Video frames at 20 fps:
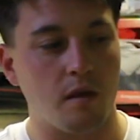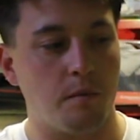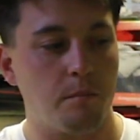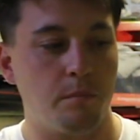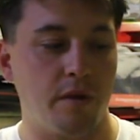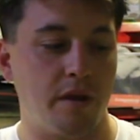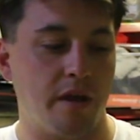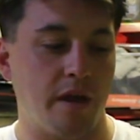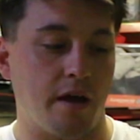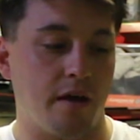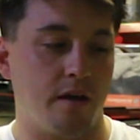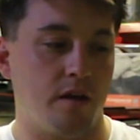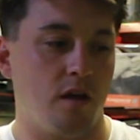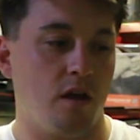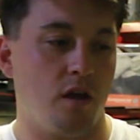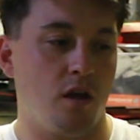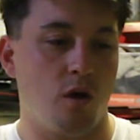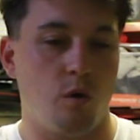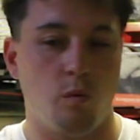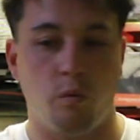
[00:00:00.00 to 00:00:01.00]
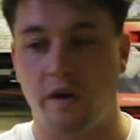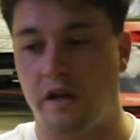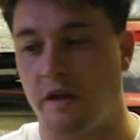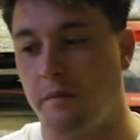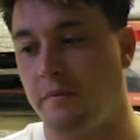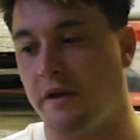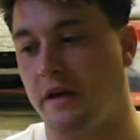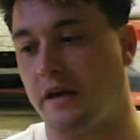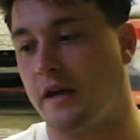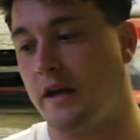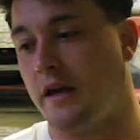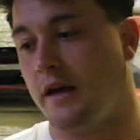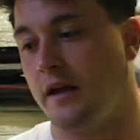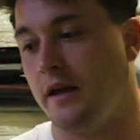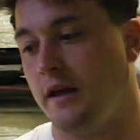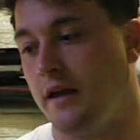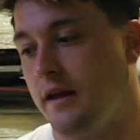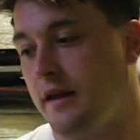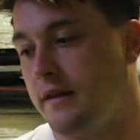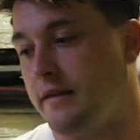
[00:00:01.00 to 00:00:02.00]
But yeah, wicked bit of kit.
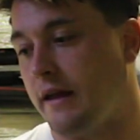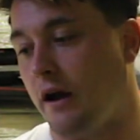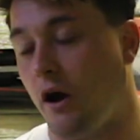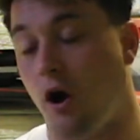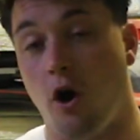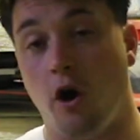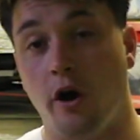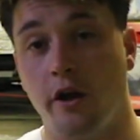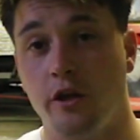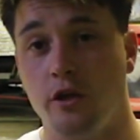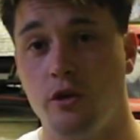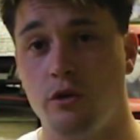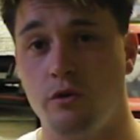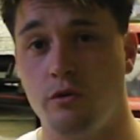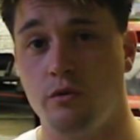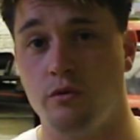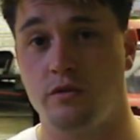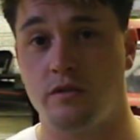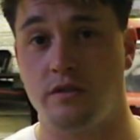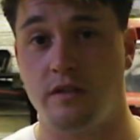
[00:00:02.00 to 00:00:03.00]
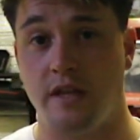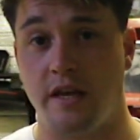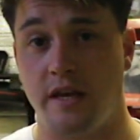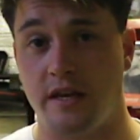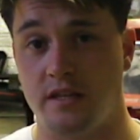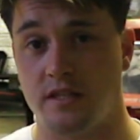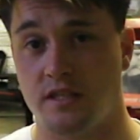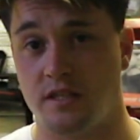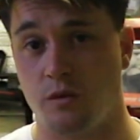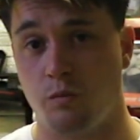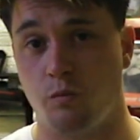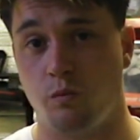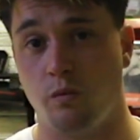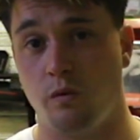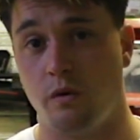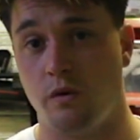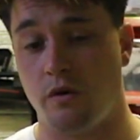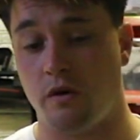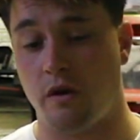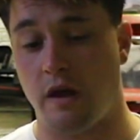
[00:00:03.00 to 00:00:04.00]
Now I used this
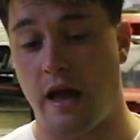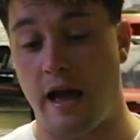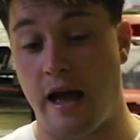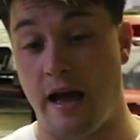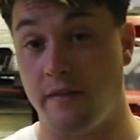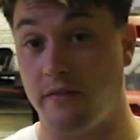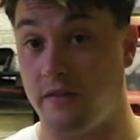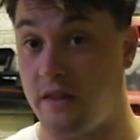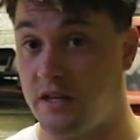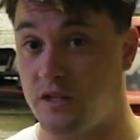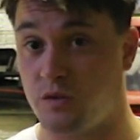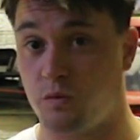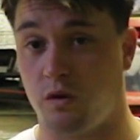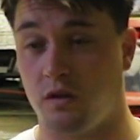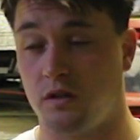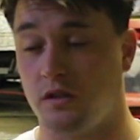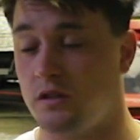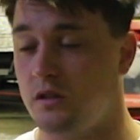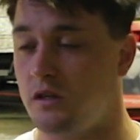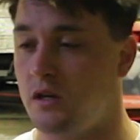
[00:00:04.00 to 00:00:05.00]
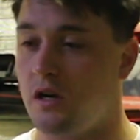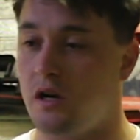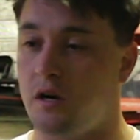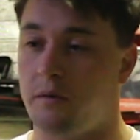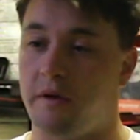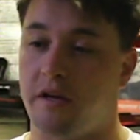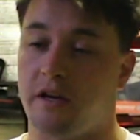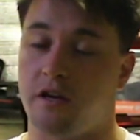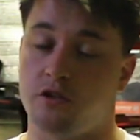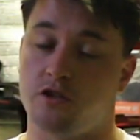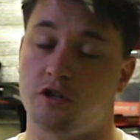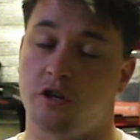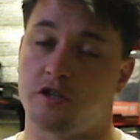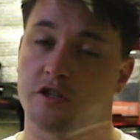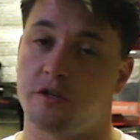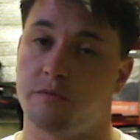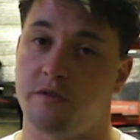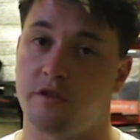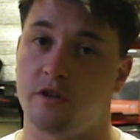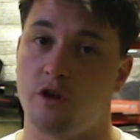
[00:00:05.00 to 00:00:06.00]
and this one in
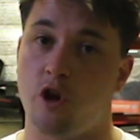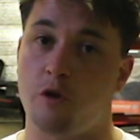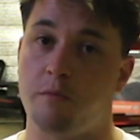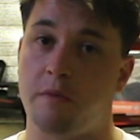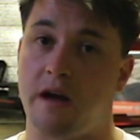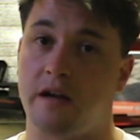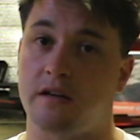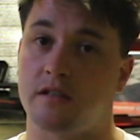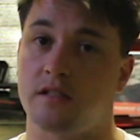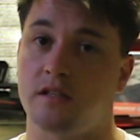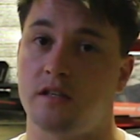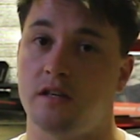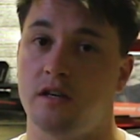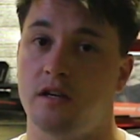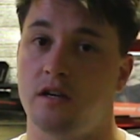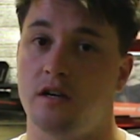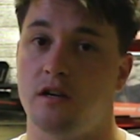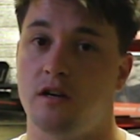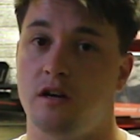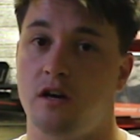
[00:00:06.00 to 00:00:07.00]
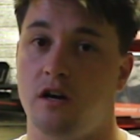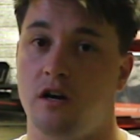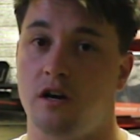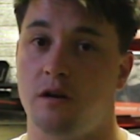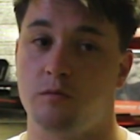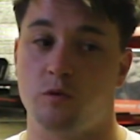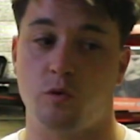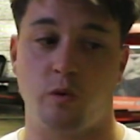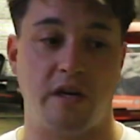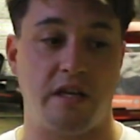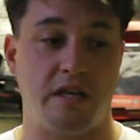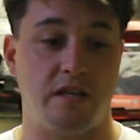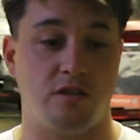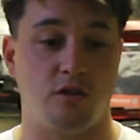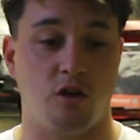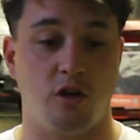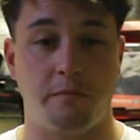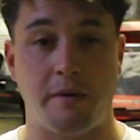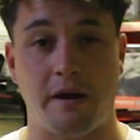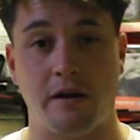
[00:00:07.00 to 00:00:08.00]
conjunction with the Nomad 20
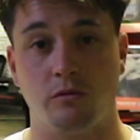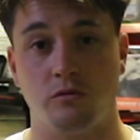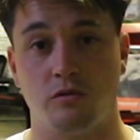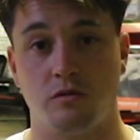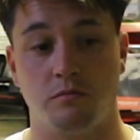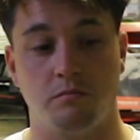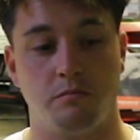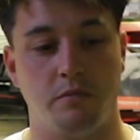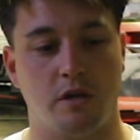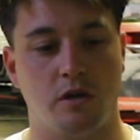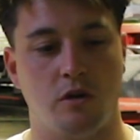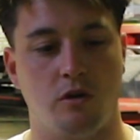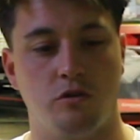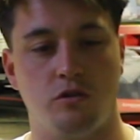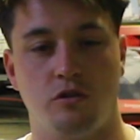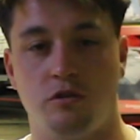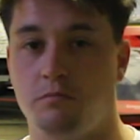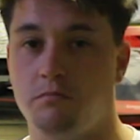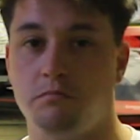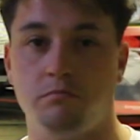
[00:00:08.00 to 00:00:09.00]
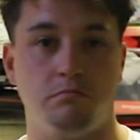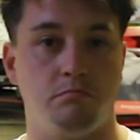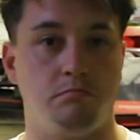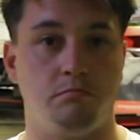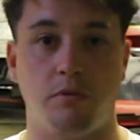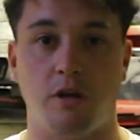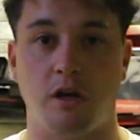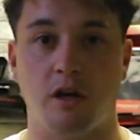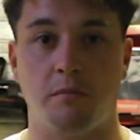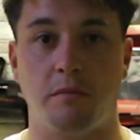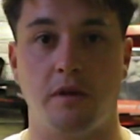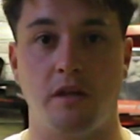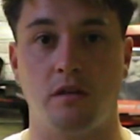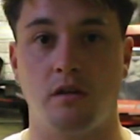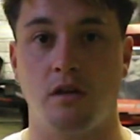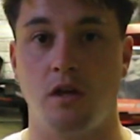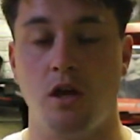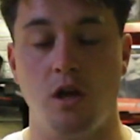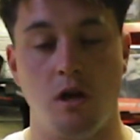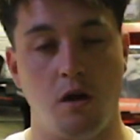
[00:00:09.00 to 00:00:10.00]
solar panels, because plug them in,
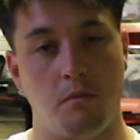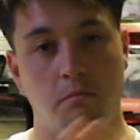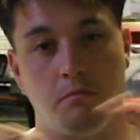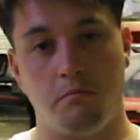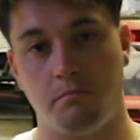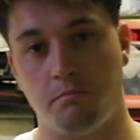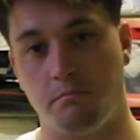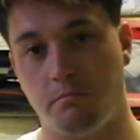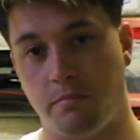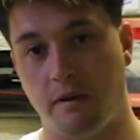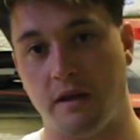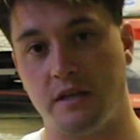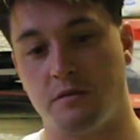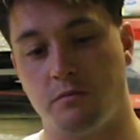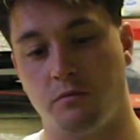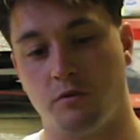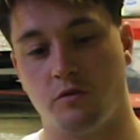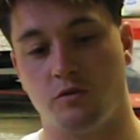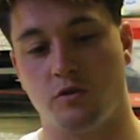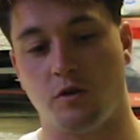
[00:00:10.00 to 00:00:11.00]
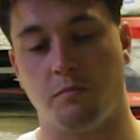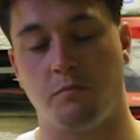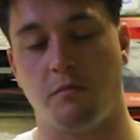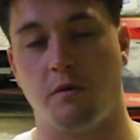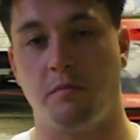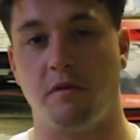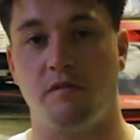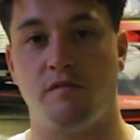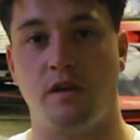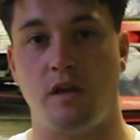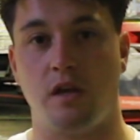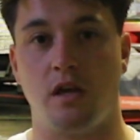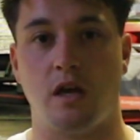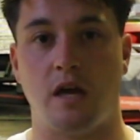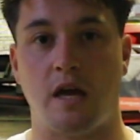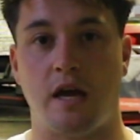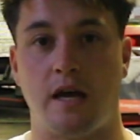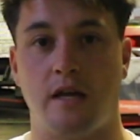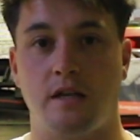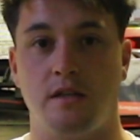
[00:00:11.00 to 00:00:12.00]
place them on the top of my bivvy,
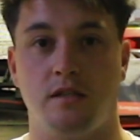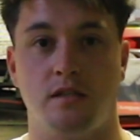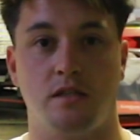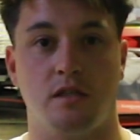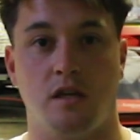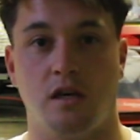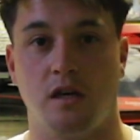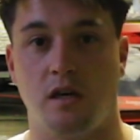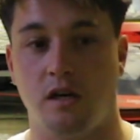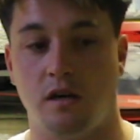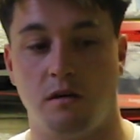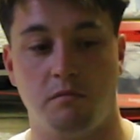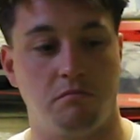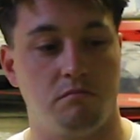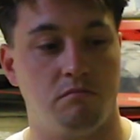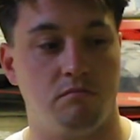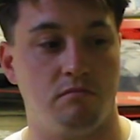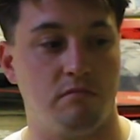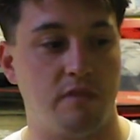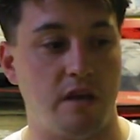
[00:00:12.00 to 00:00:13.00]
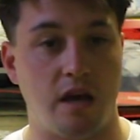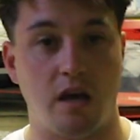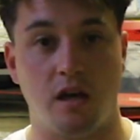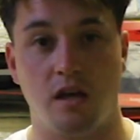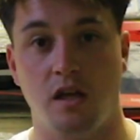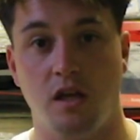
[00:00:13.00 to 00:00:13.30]
and yeah,